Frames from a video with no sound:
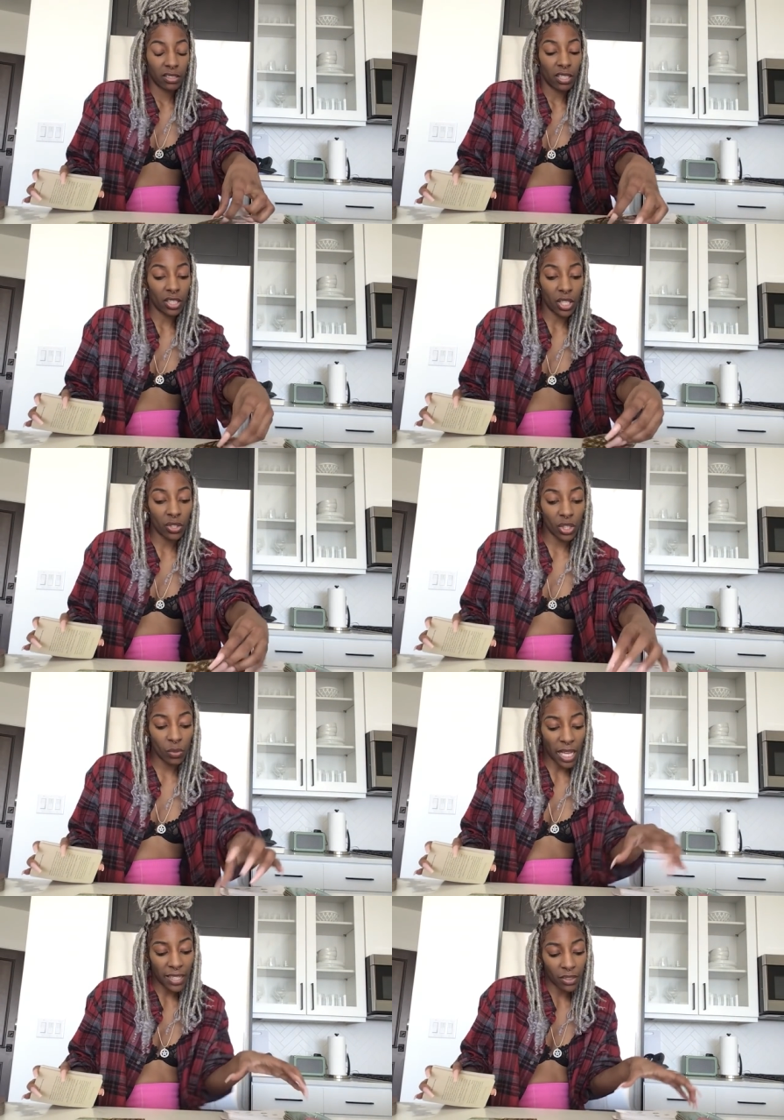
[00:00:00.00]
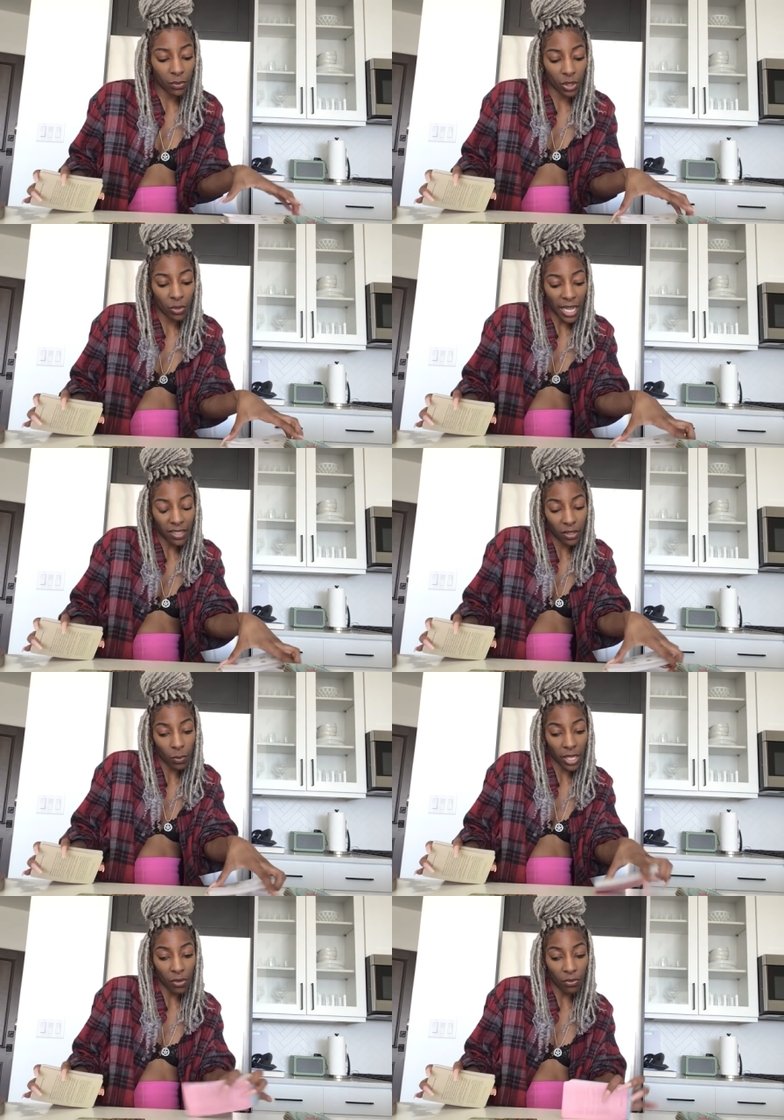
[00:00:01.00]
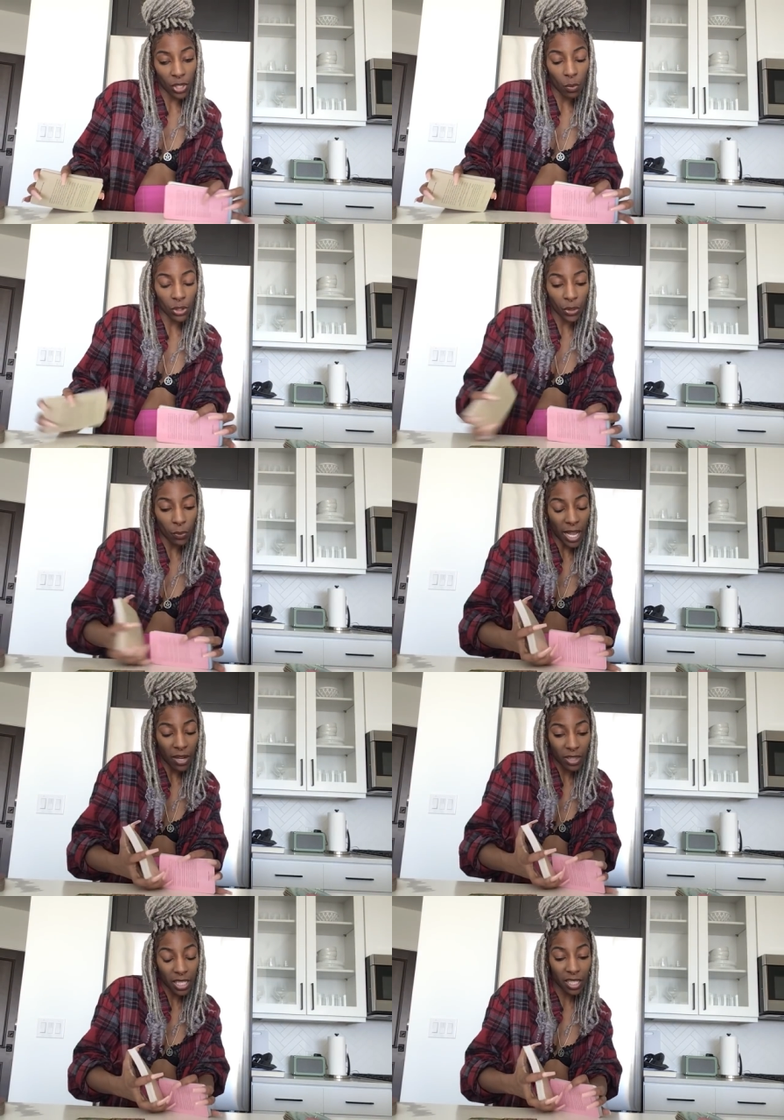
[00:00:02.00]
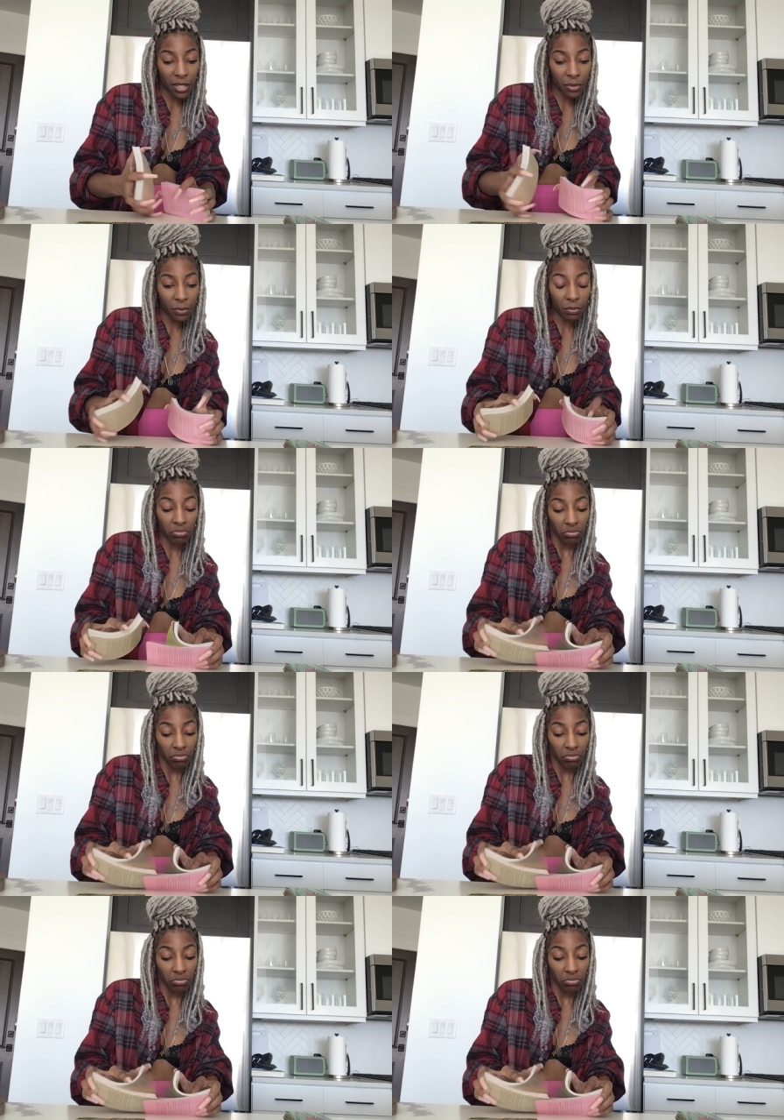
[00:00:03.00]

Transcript: You know, you like the you like the way you feel when you're around them.